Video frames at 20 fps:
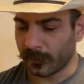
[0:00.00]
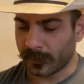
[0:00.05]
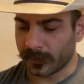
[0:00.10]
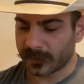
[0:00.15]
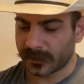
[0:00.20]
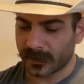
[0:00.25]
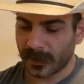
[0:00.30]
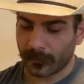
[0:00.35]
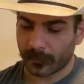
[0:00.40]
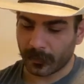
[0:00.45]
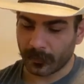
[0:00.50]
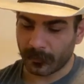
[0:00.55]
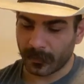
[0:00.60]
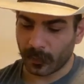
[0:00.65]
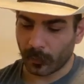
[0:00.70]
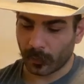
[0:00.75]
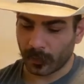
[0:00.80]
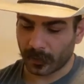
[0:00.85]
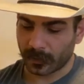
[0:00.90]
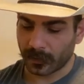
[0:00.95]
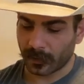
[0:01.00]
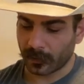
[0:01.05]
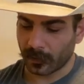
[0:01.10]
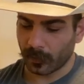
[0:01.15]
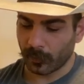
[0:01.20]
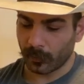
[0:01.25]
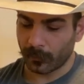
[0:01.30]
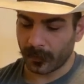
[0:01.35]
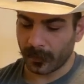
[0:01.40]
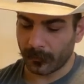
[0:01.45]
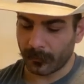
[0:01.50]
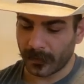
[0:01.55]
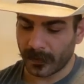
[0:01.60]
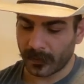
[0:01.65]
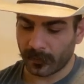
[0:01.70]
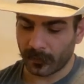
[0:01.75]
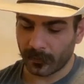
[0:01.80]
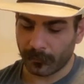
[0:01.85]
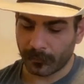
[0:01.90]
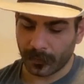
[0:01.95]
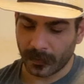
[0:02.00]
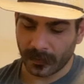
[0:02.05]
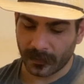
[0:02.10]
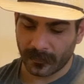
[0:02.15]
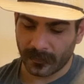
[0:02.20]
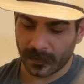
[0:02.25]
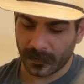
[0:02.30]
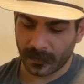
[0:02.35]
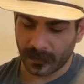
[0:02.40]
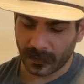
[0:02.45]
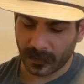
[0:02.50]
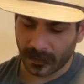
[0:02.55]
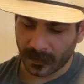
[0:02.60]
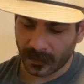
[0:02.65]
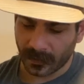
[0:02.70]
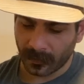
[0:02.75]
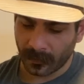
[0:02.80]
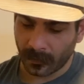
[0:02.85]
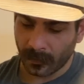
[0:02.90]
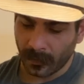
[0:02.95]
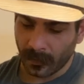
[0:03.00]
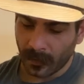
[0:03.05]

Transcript: instep could be worked on a little bit better. But then again,